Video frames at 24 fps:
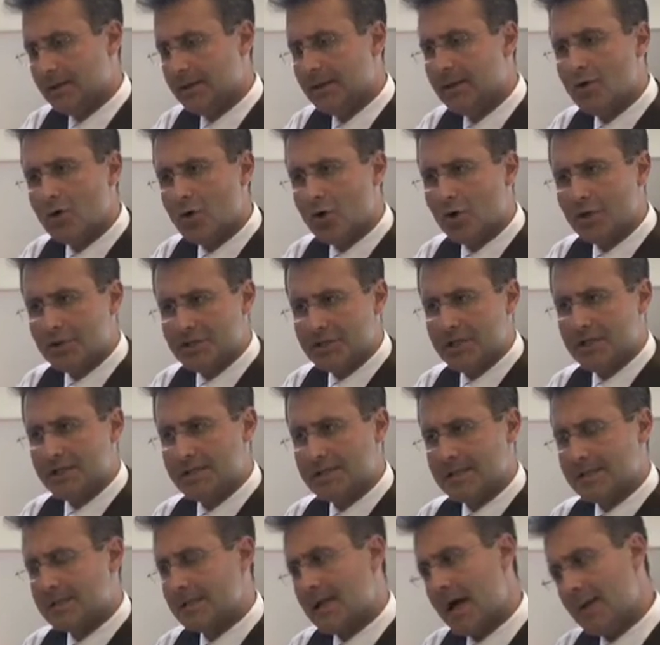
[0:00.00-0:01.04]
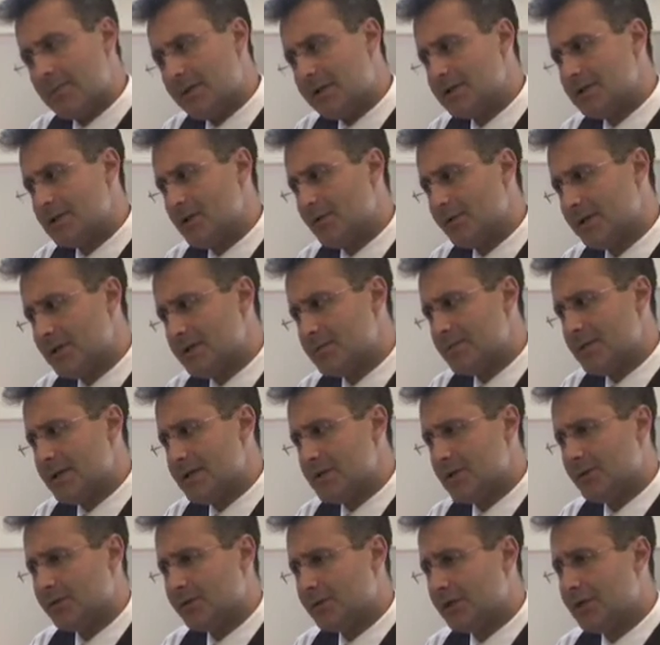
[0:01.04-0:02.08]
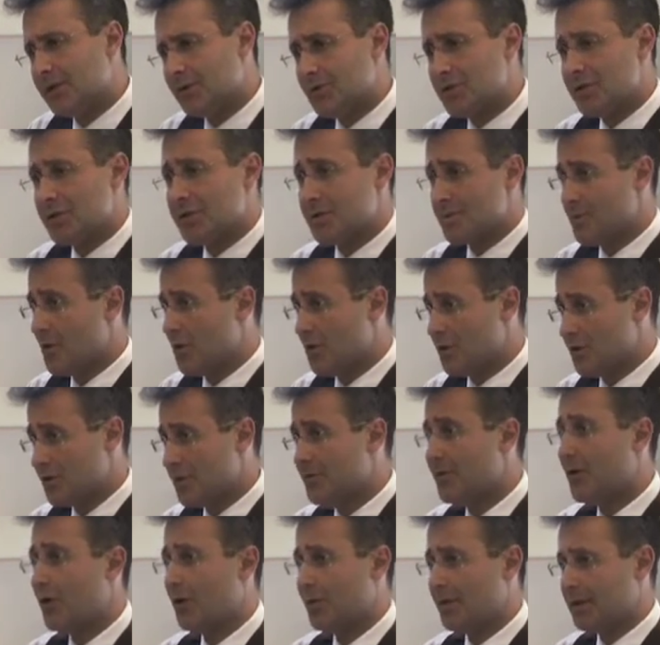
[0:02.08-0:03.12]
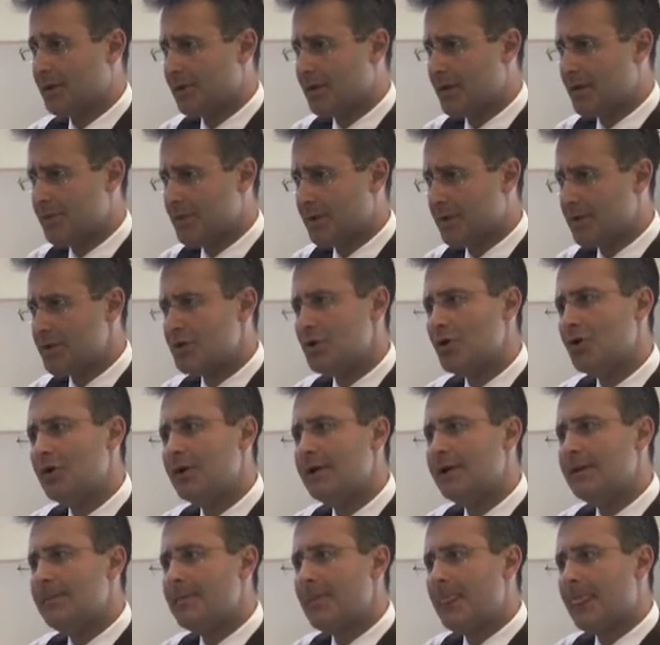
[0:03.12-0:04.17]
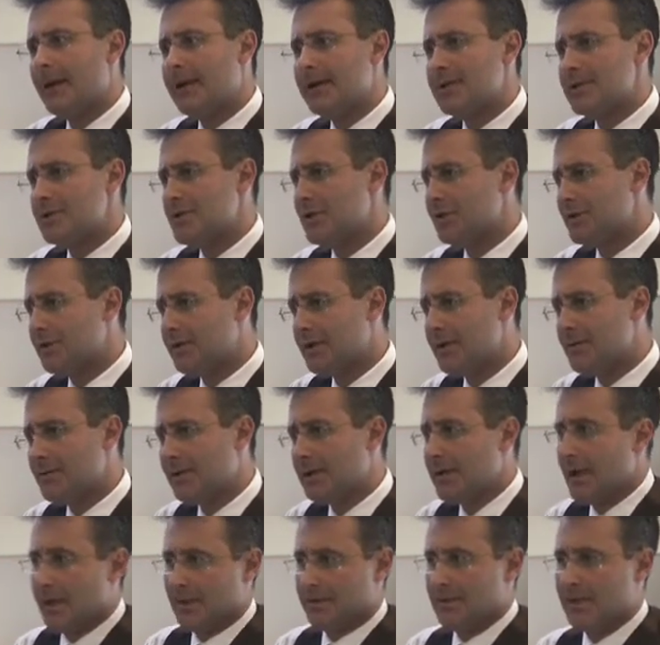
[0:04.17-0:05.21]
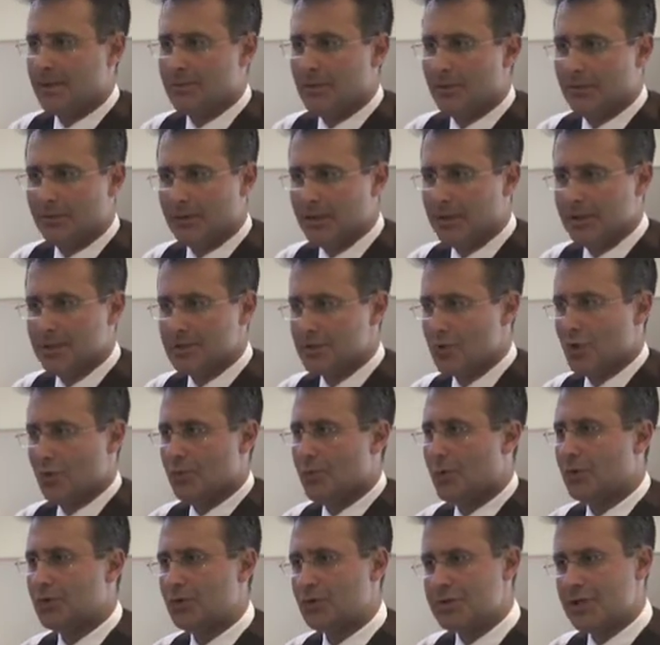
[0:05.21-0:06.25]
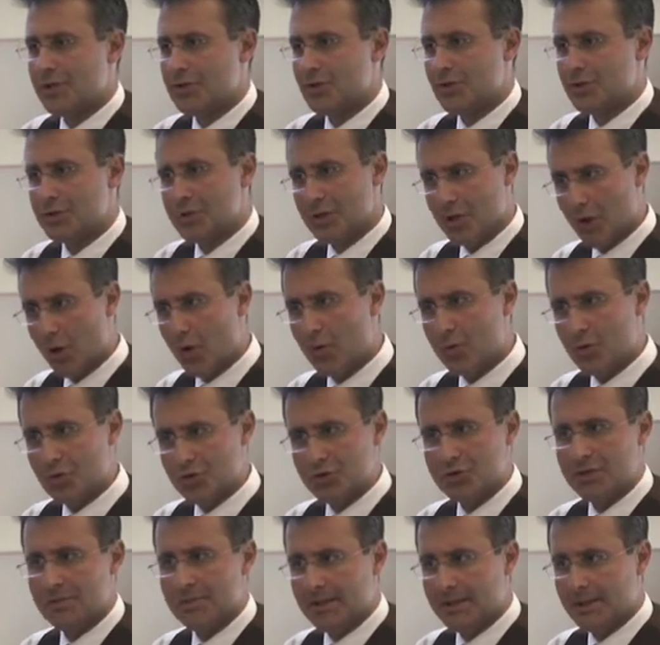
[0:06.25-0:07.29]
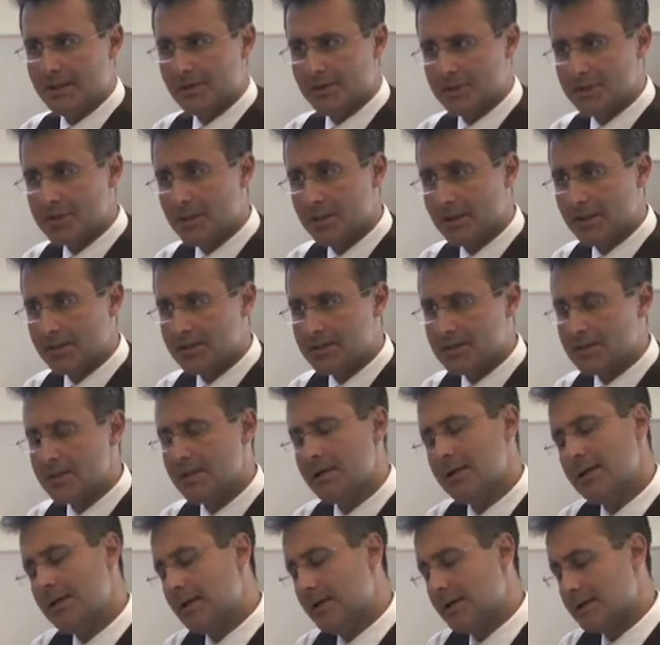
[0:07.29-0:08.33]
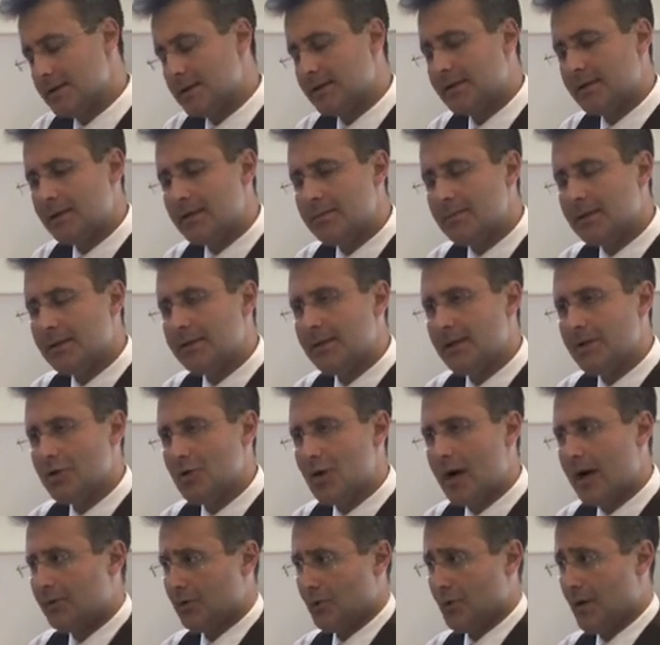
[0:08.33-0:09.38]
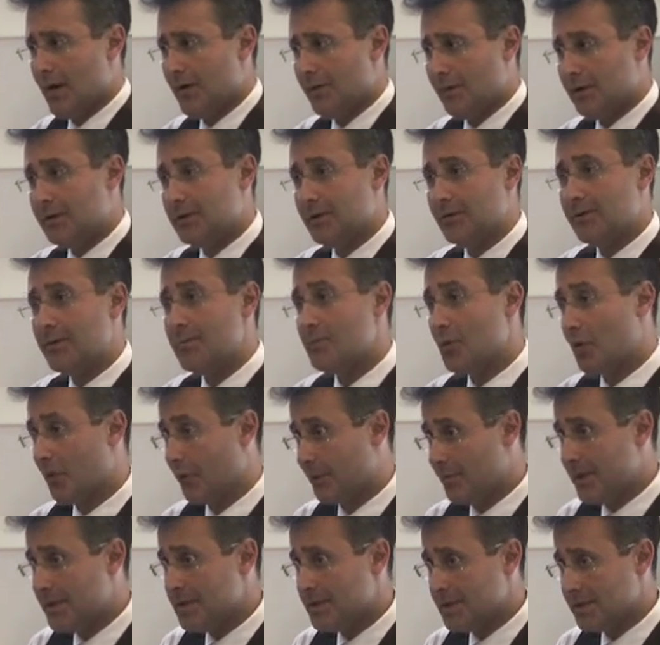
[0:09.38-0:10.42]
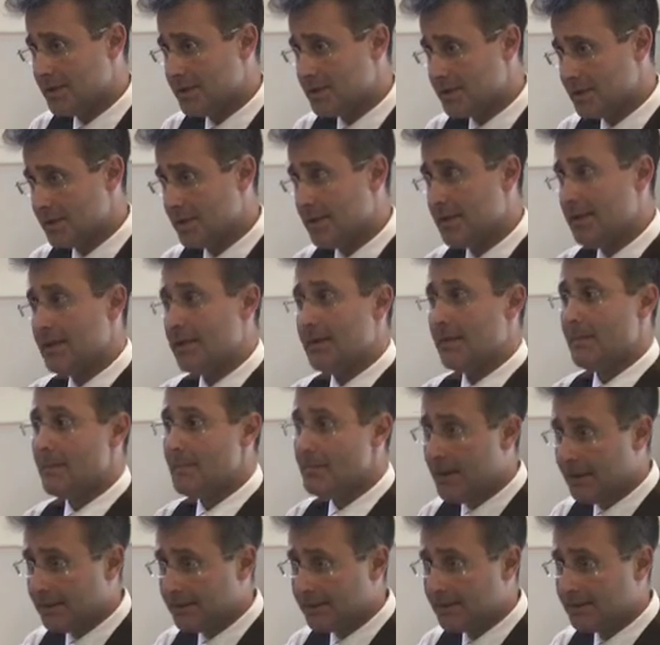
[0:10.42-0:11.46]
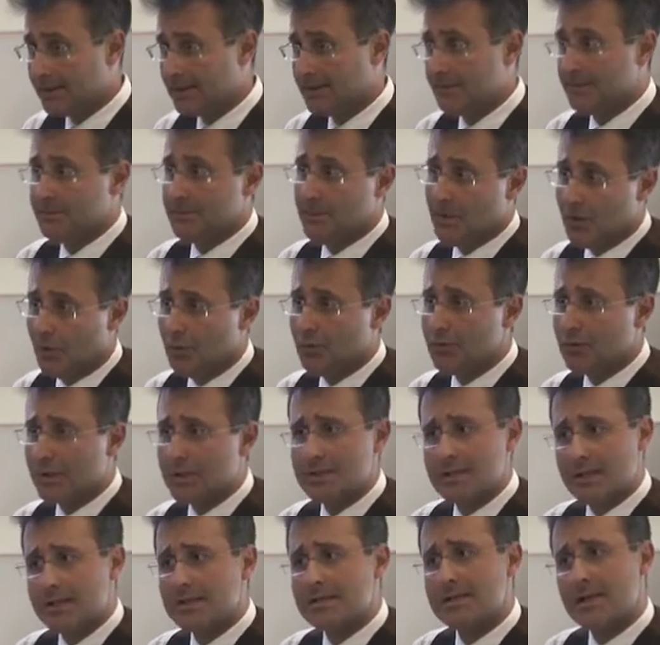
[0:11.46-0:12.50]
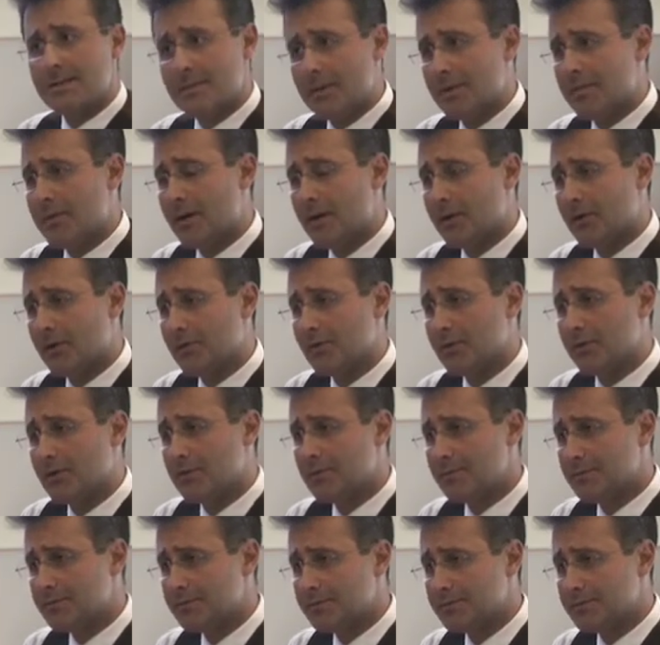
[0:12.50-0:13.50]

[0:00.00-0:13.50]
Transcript: New collagenesis happens over the space of 3 to 6 months following the treatment. So it is not a treatment like dermal fillers or Botox that you see almost immediate results. It's a treatment that you have to have a little bit more of patience, but the results can be very good.